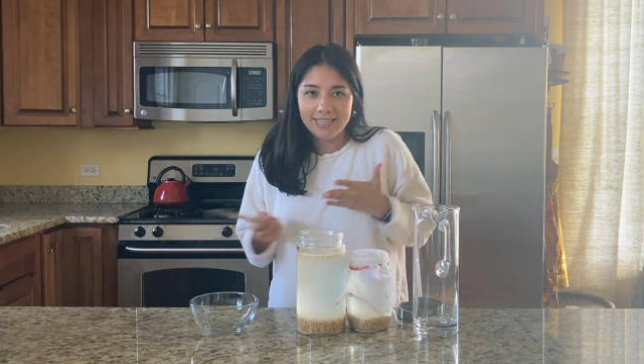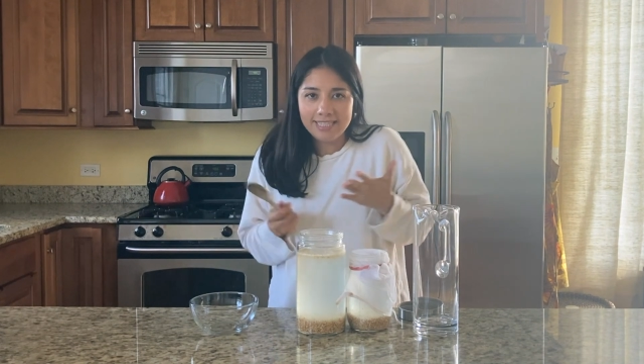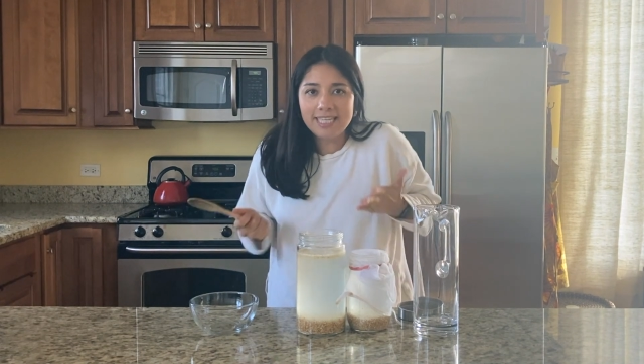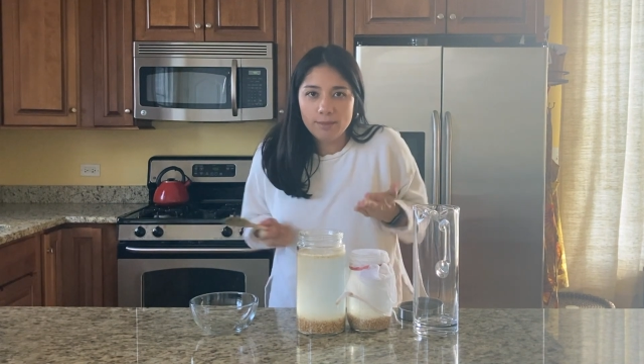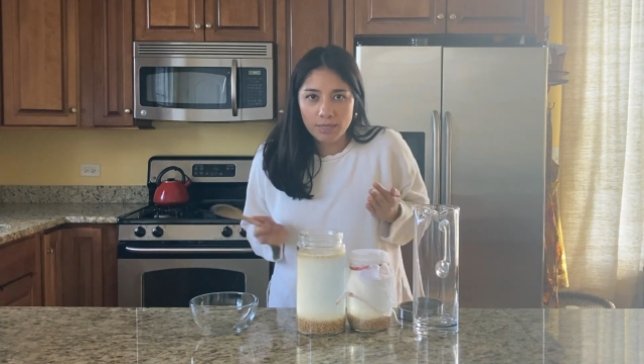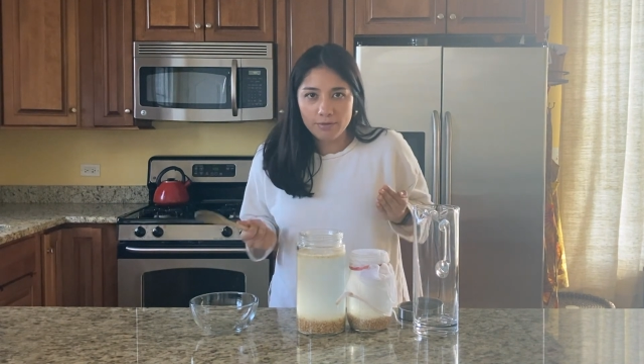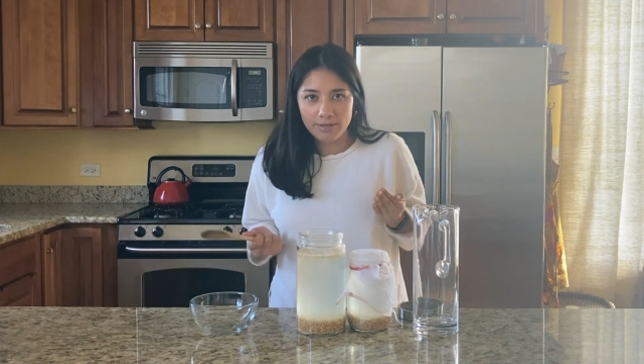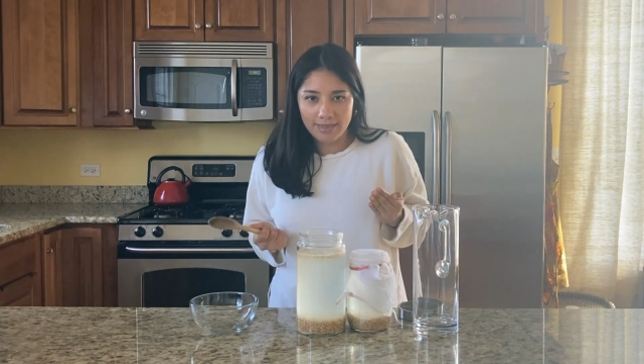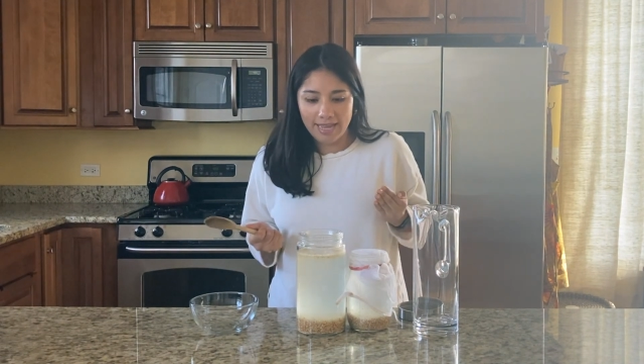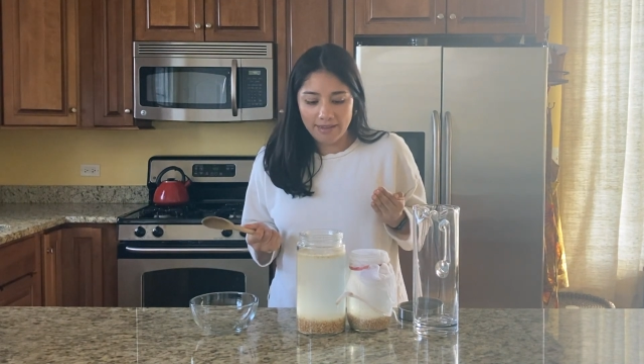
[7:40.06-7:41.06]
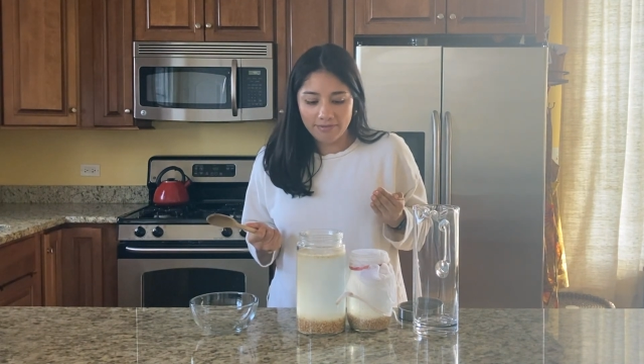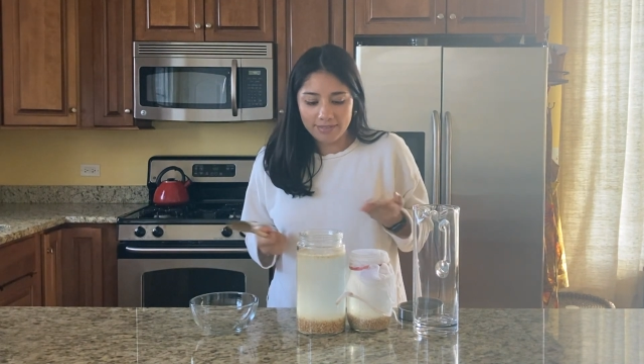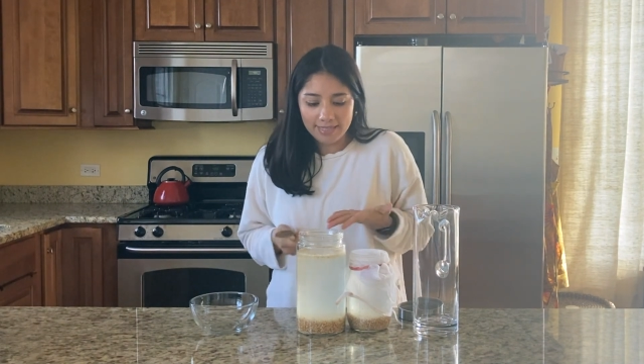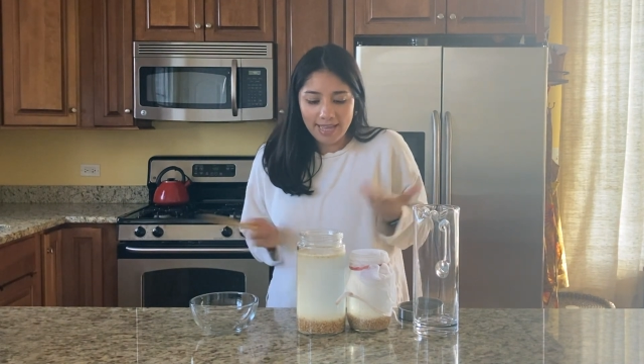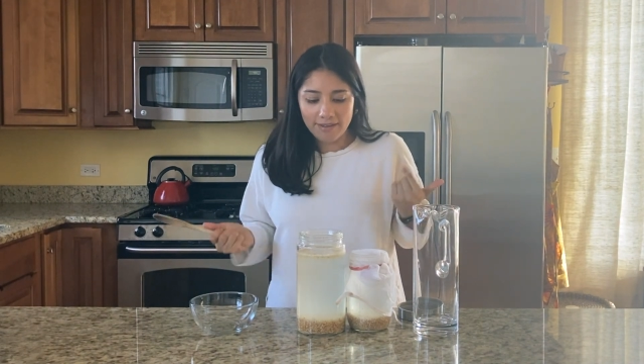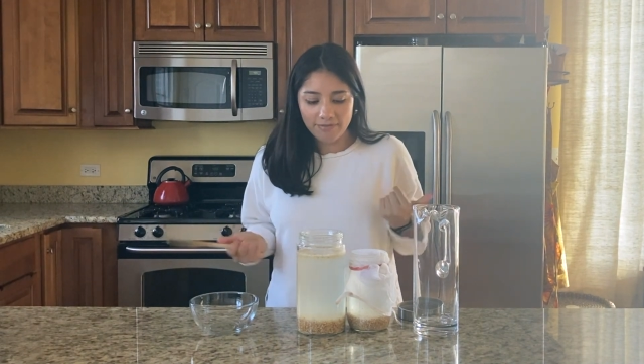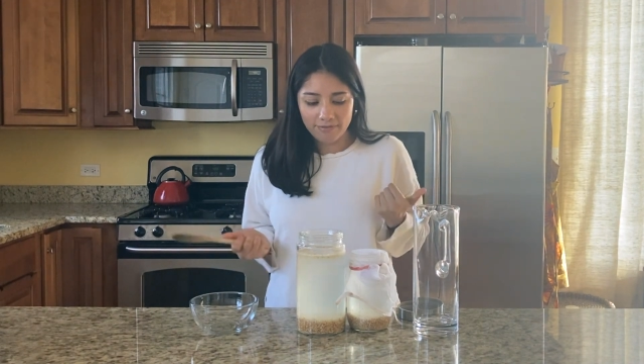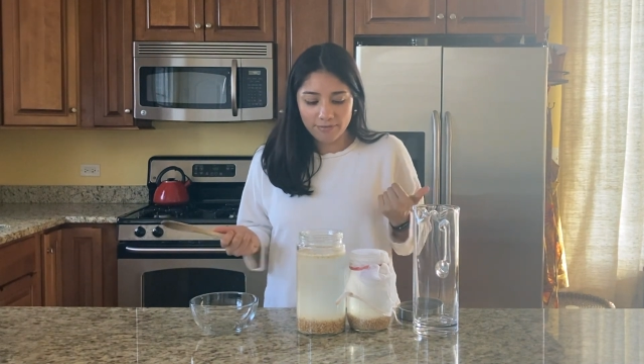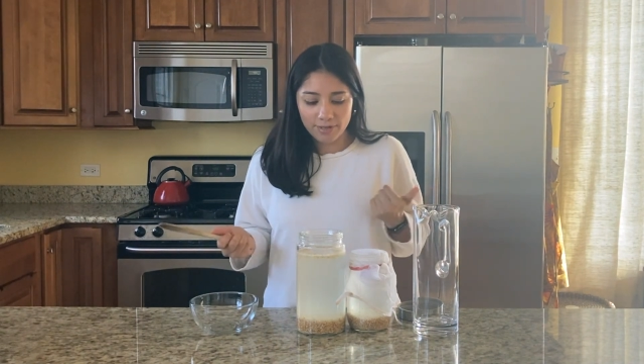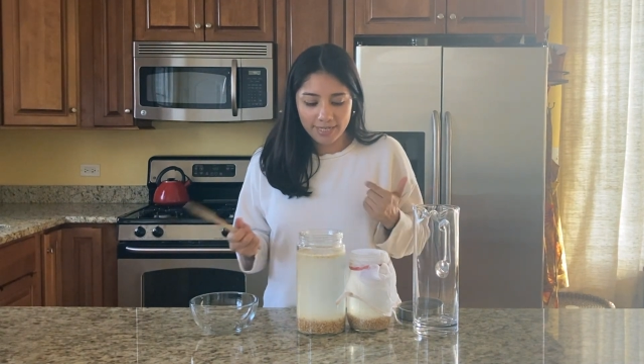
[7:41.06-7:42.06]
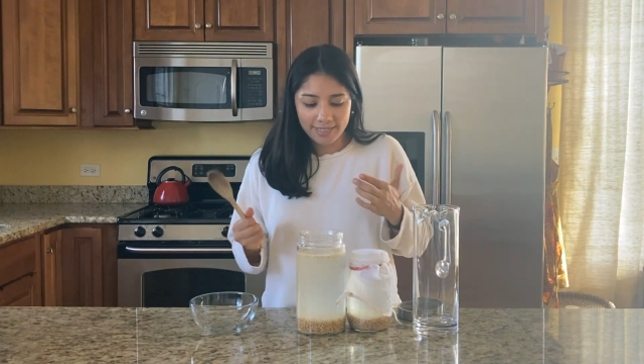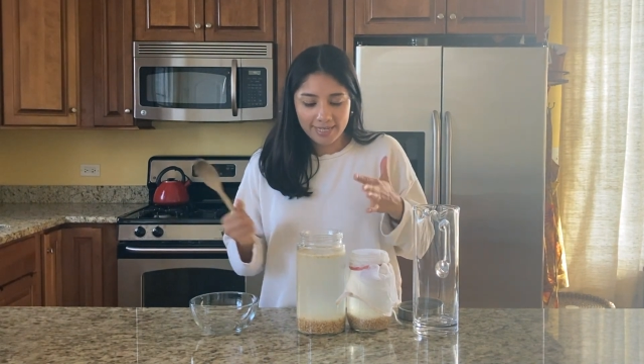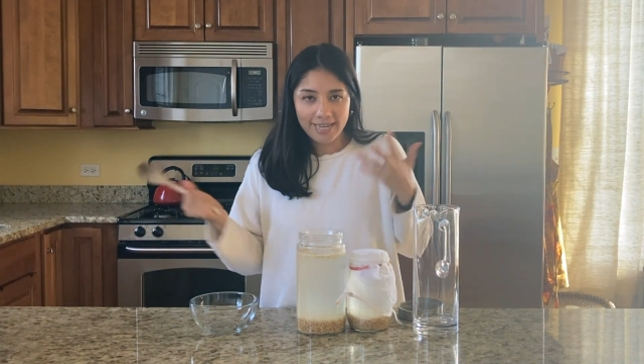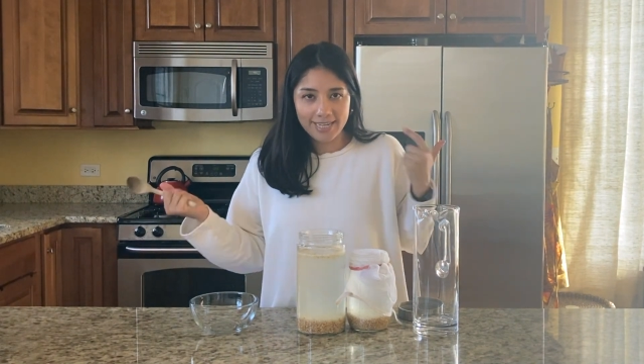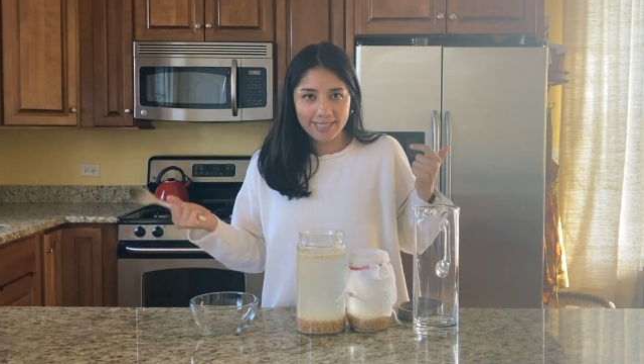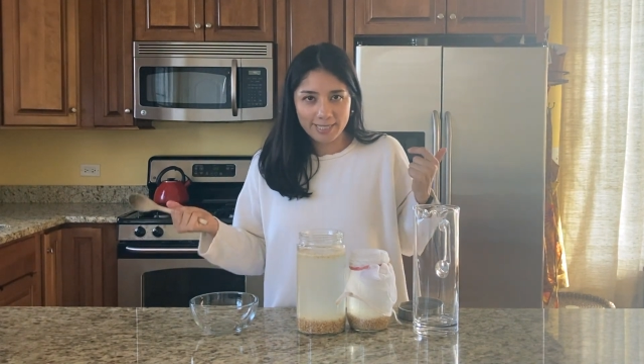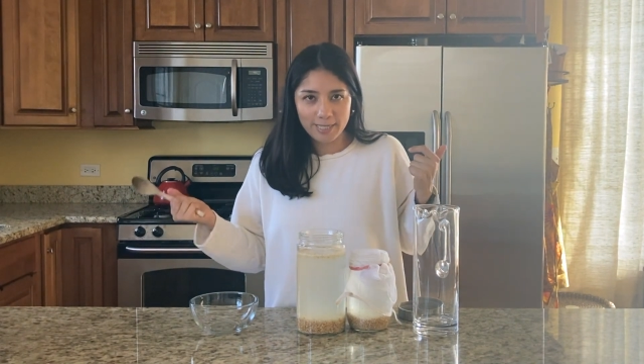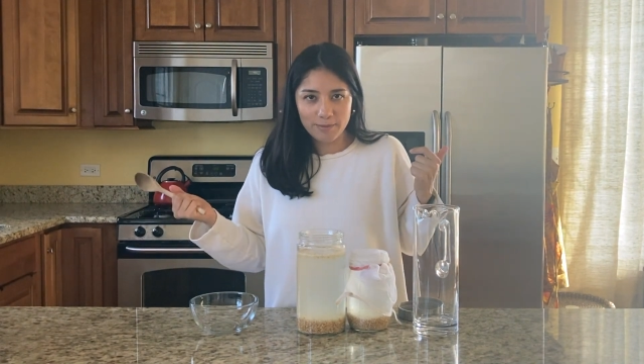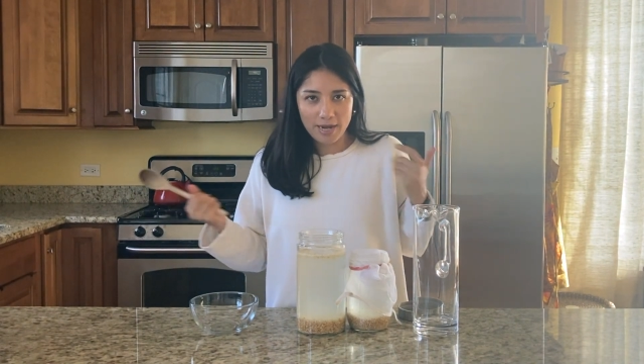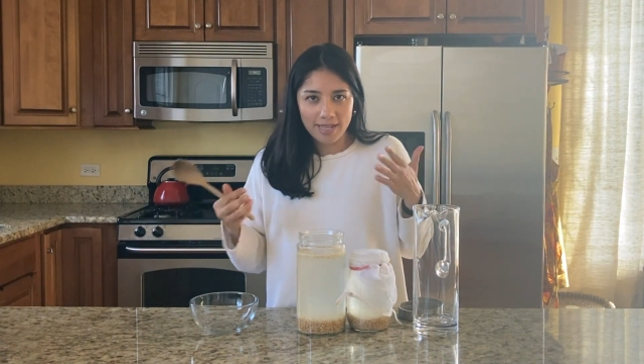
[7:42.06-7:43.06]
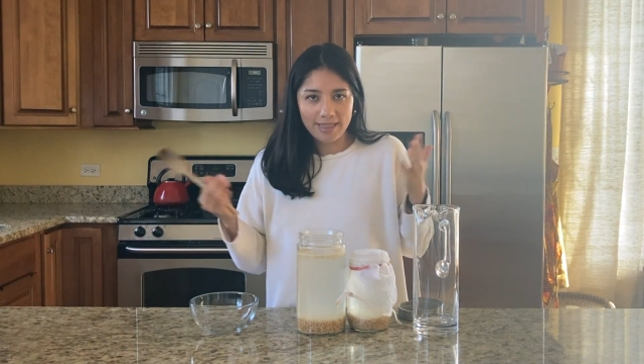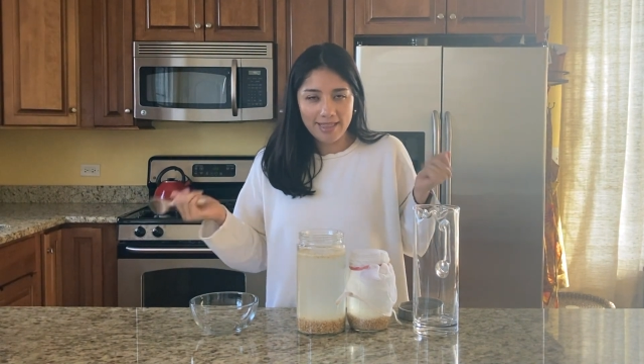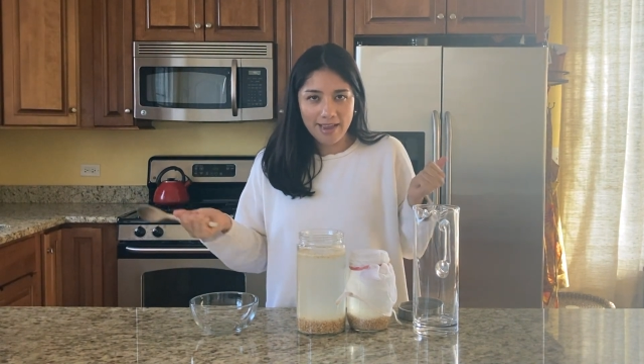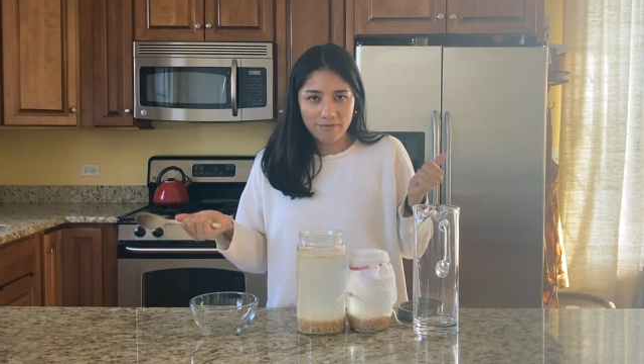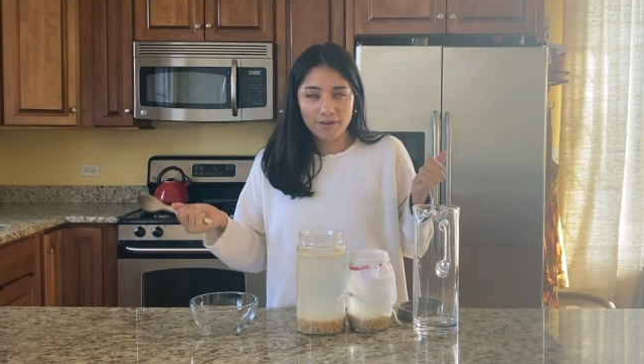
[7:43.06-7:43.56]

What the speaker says: teeming with life. It's life. We're gonna take in some life.